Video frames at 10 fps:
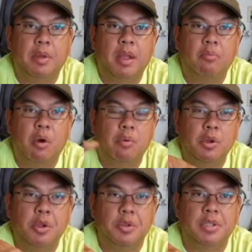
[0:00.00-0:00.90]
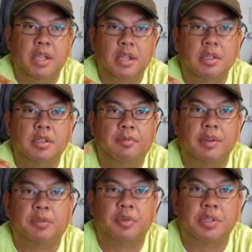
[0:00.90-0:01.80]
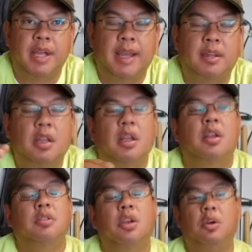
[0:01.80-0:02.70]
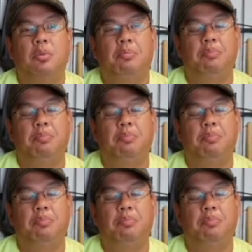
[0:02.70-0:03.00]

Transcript: and what we're using to fish for shad. So